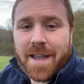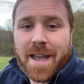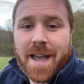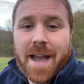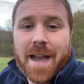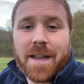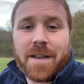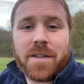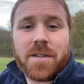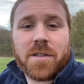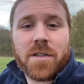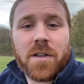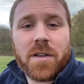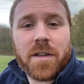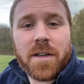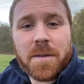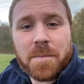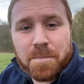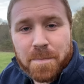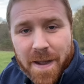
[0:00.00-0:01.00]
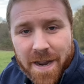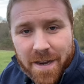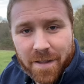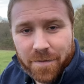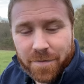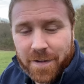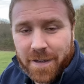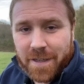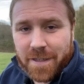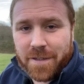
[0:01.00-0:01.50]
and certainly
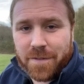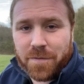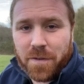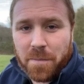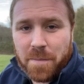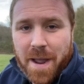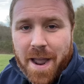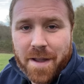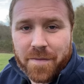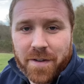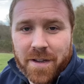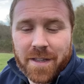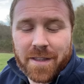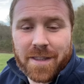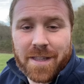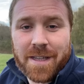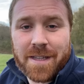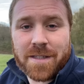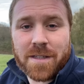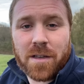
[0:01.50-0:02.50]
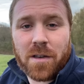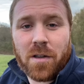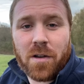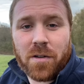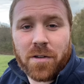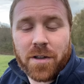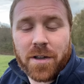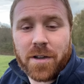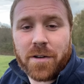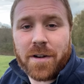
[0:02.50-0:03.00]
benefit from having these
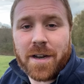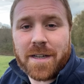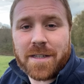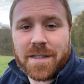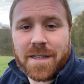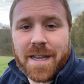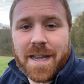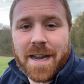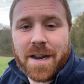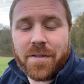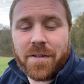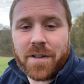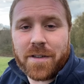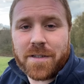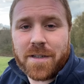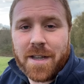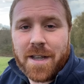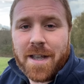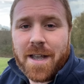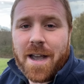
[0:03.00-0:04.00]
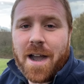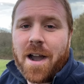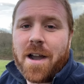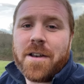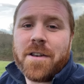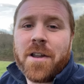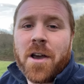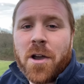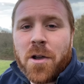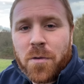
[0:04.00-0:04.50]
longer grassy areas I
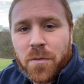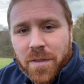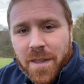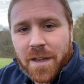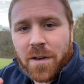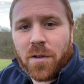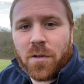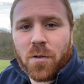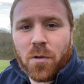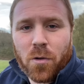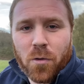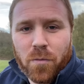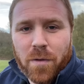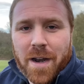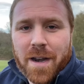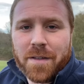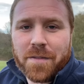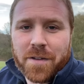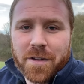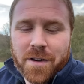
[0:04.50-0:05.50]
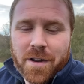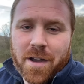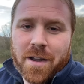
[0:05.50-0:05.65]
know they're not all relevant.